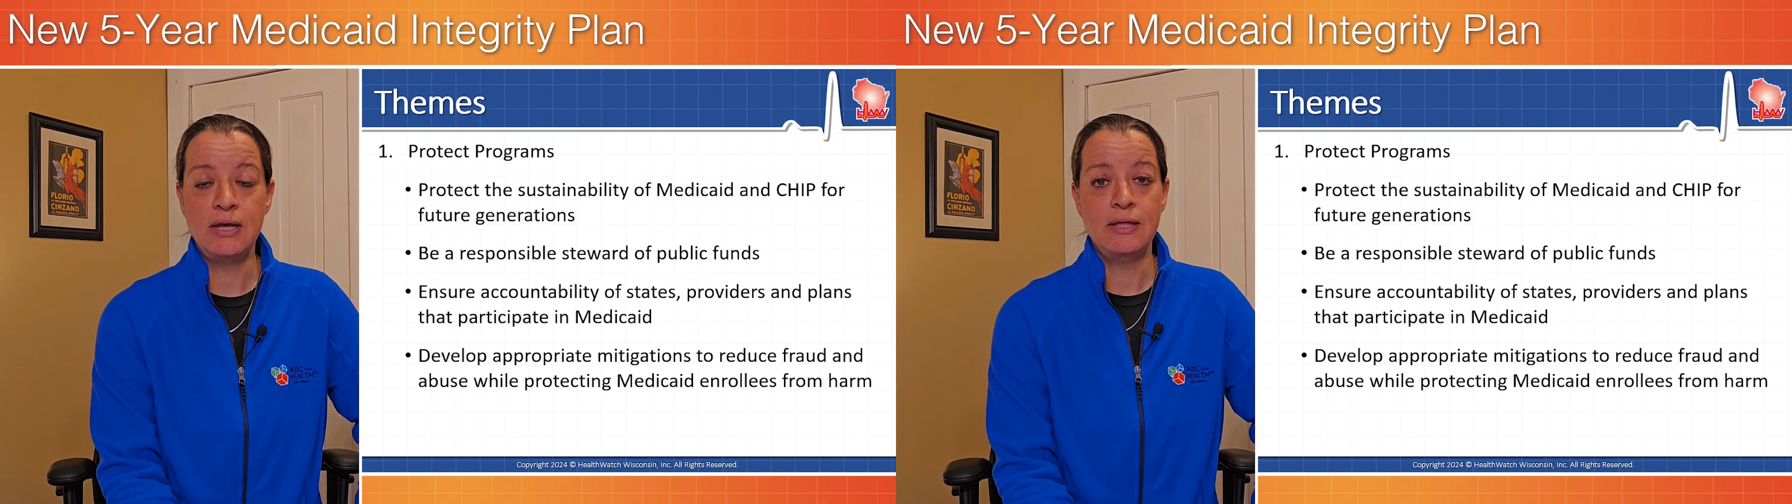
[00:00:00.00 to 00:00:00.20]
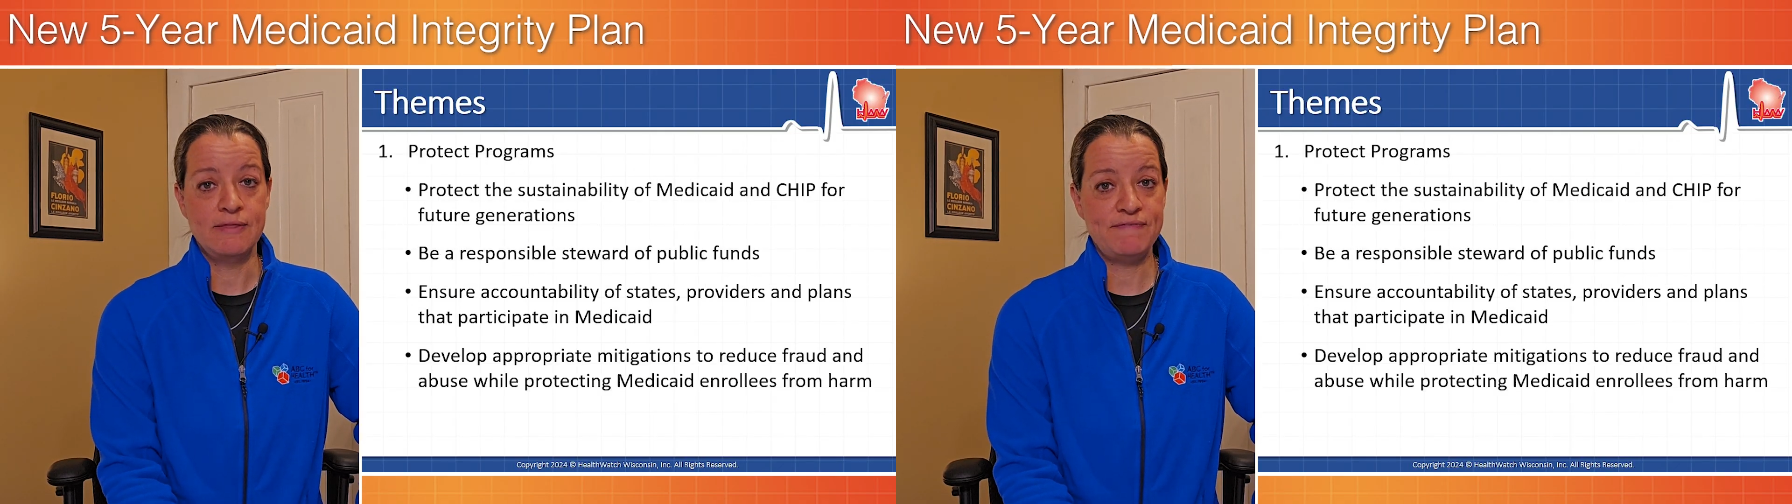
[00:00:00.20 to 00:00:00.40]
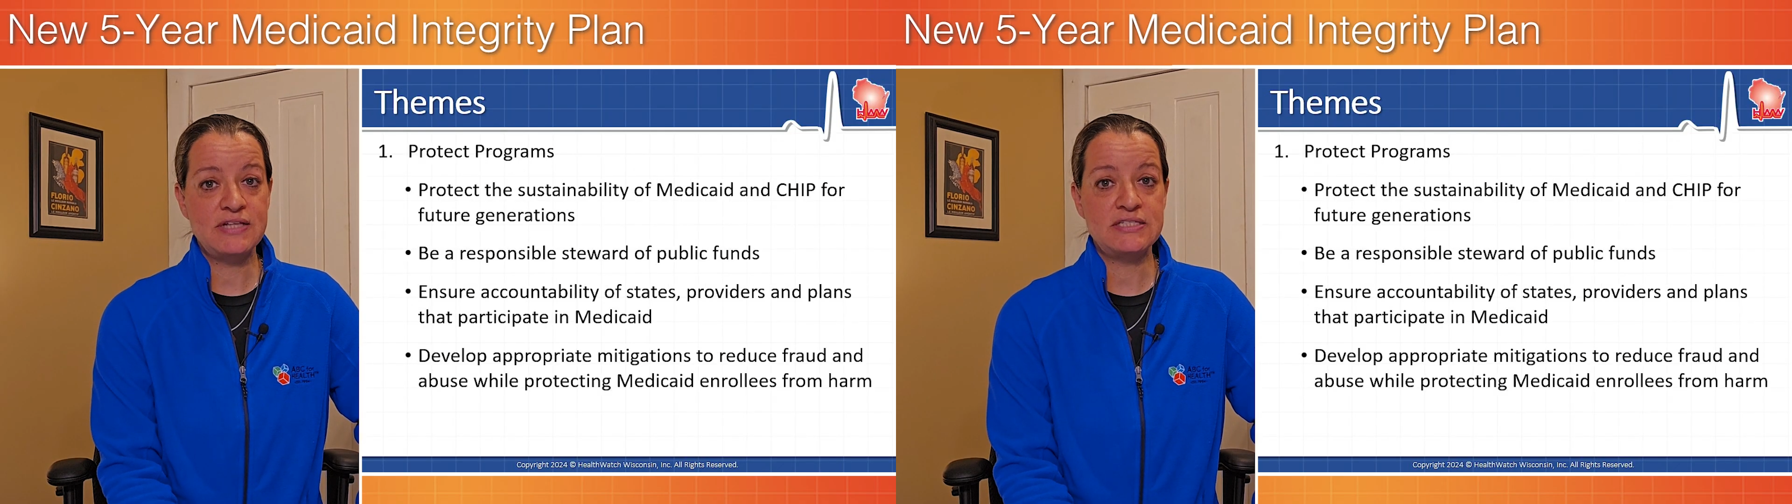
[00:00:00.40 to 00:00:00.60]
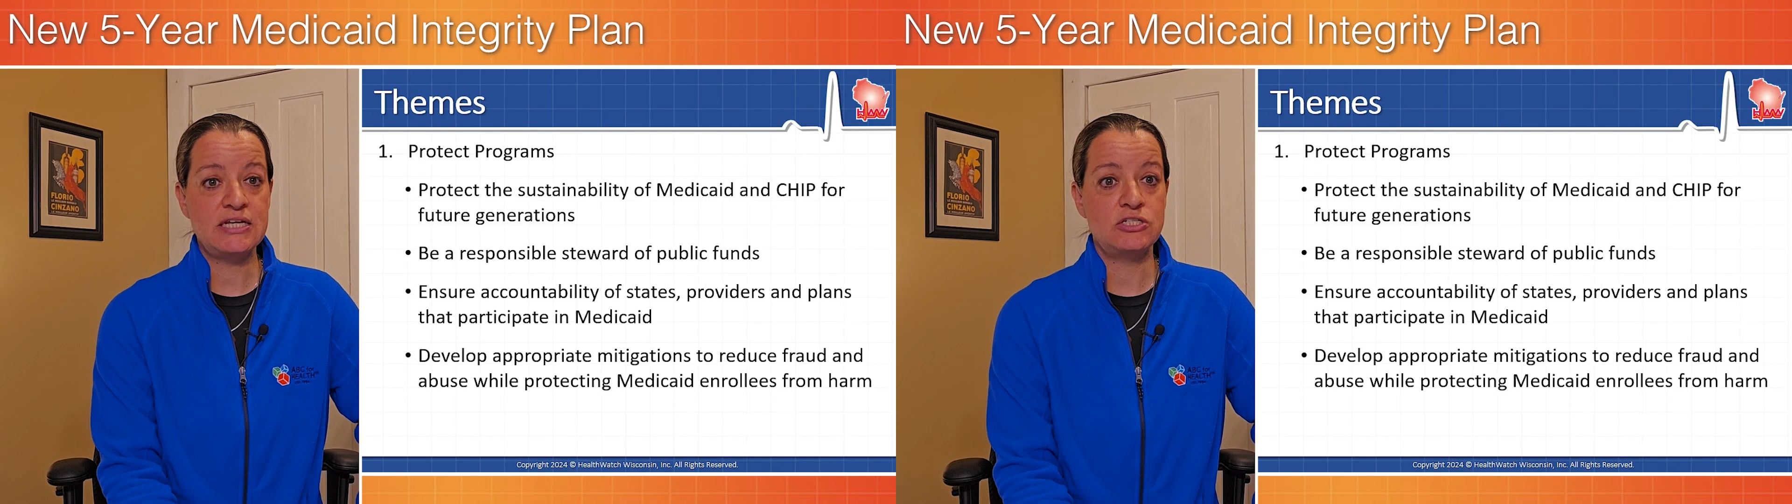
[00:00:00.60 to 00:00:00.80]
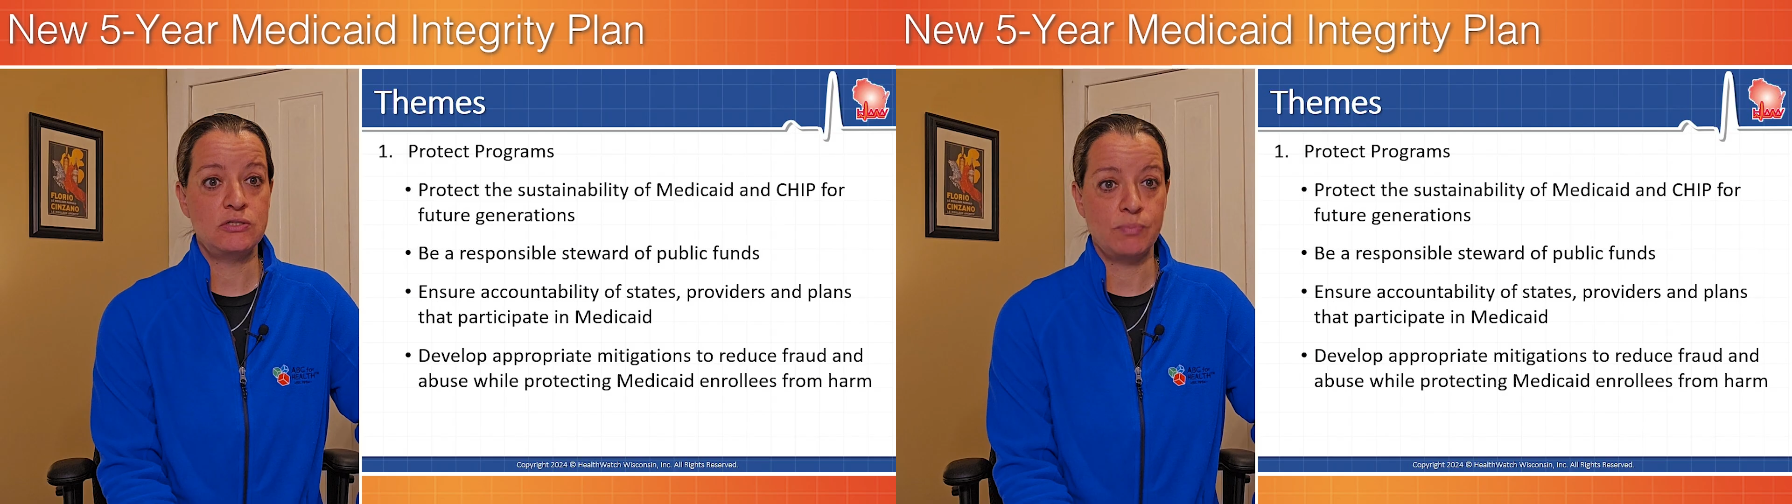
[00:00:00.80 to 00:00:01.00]
The feds say
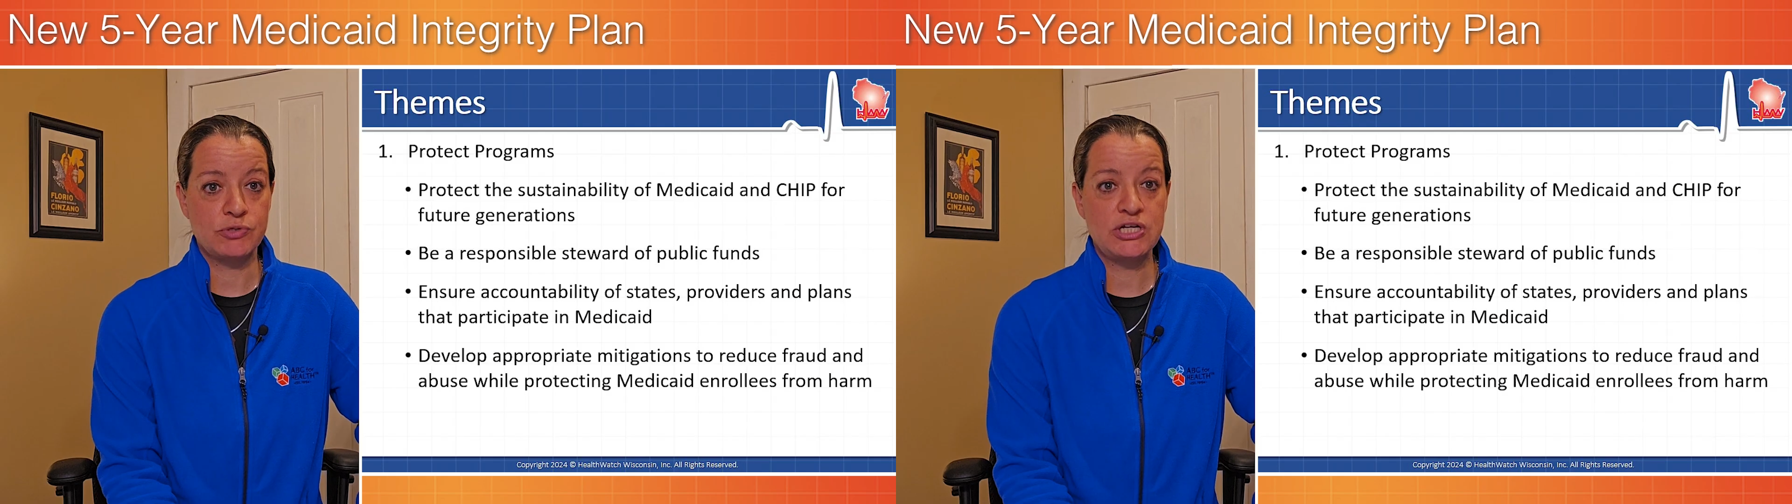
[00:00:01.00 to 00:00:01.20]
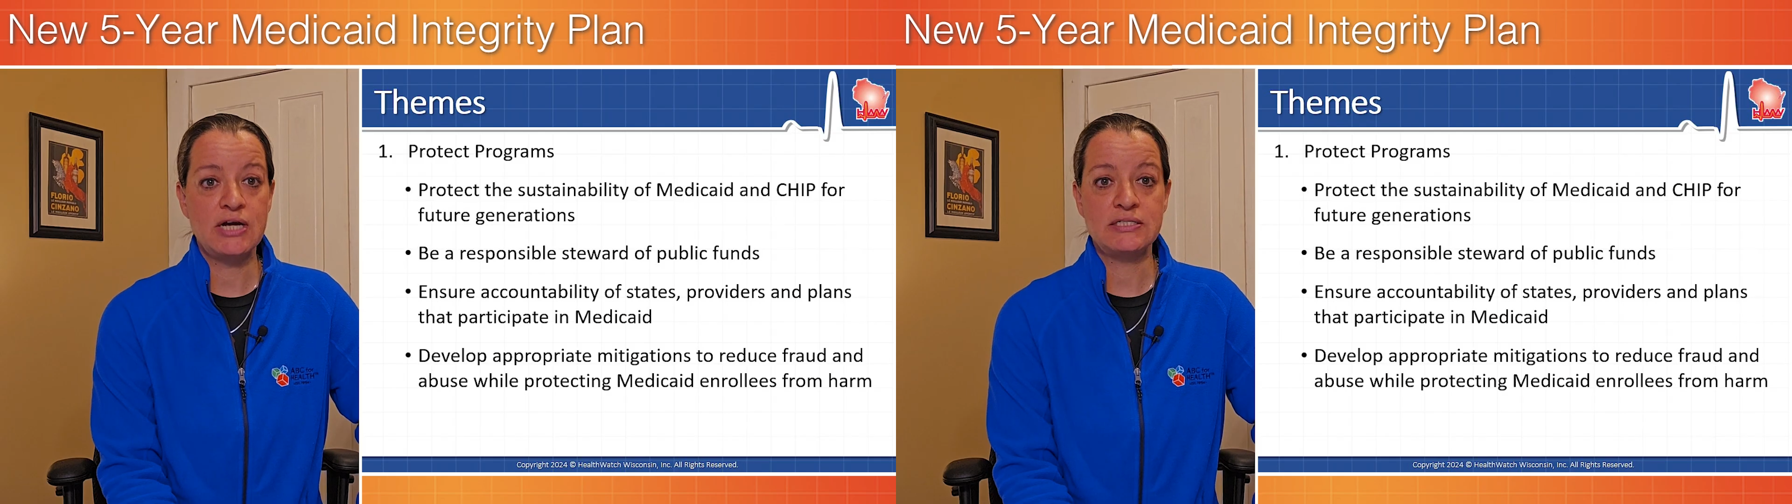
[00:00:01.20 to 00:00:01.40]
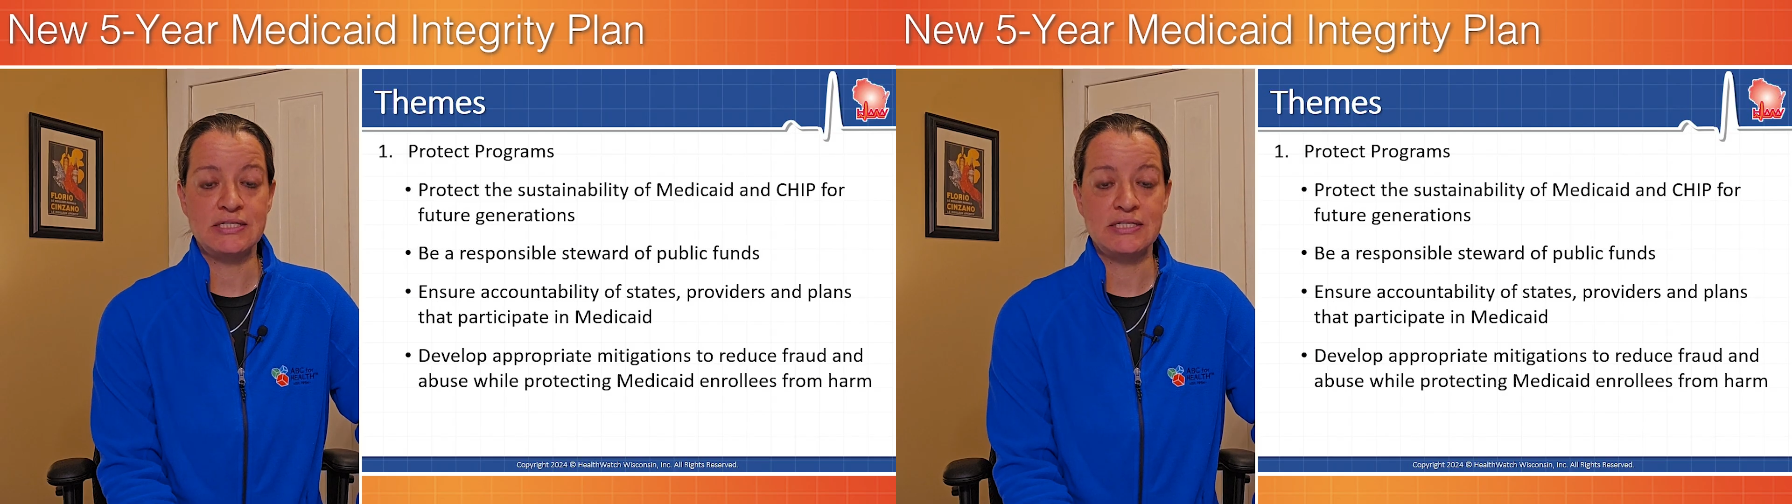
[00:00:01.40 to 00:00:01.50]
to protect the